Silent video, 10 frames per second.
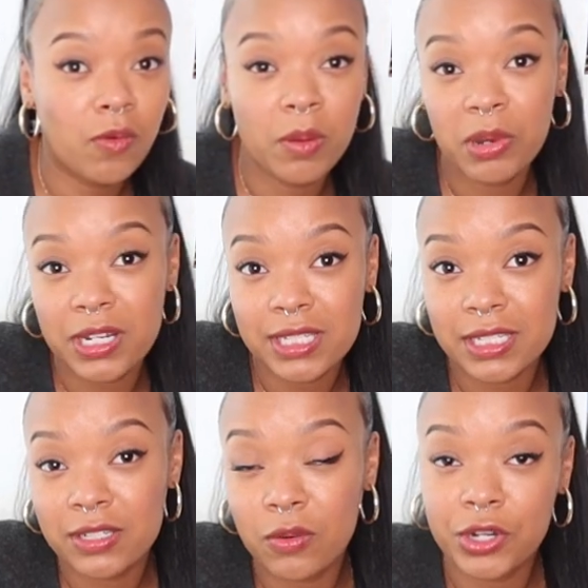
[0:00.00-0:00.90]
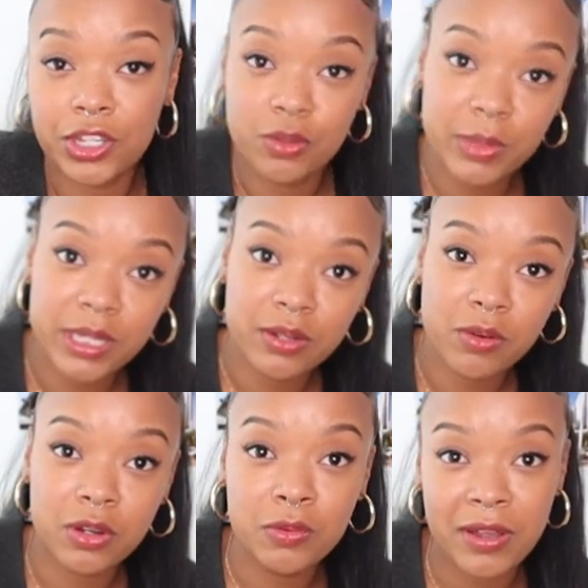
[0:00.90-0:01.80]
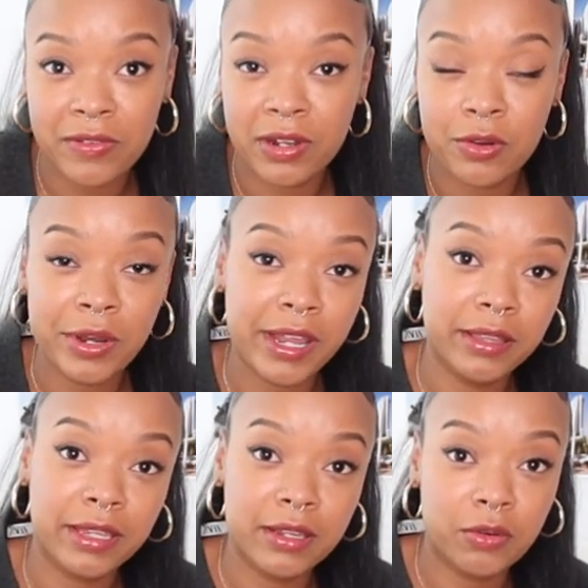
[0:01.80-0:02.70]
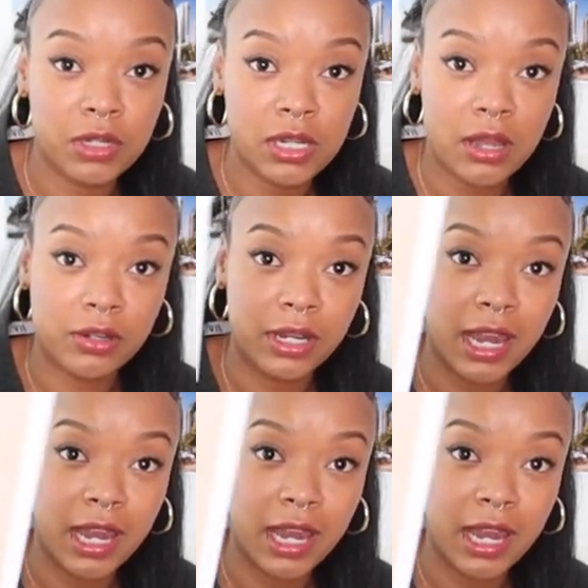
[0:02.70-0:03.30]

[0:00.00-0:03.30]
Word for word: or person or human or whoever or alien or dog or